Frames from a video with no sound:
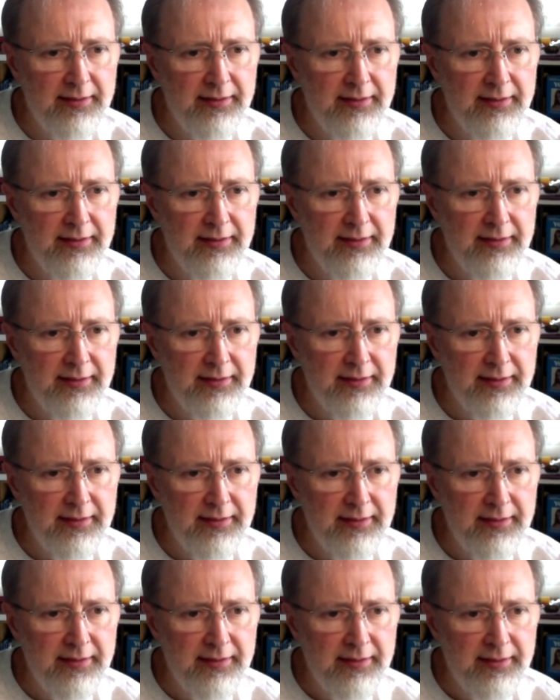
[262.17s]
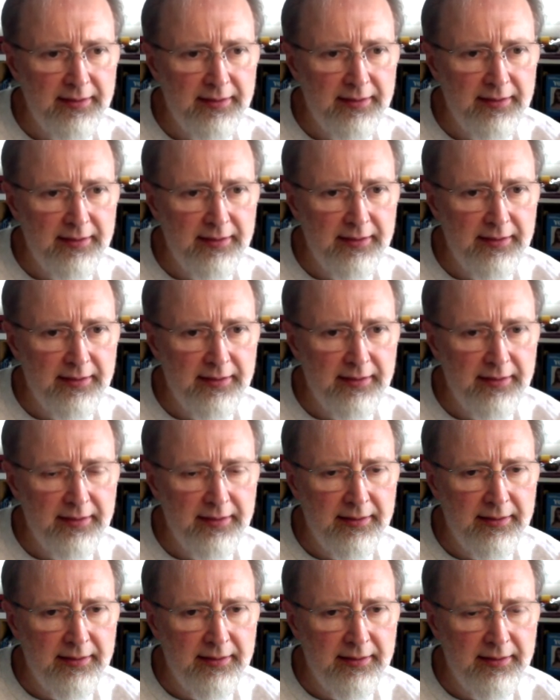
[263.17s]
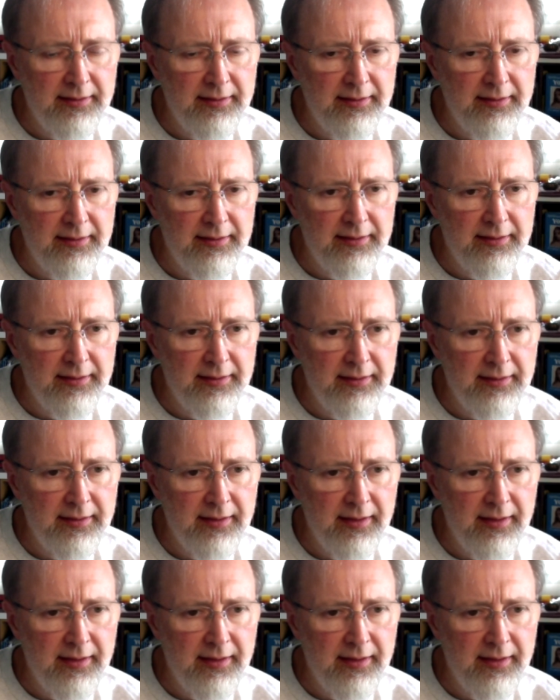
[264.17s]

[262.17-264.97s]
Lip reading: (no one is talking)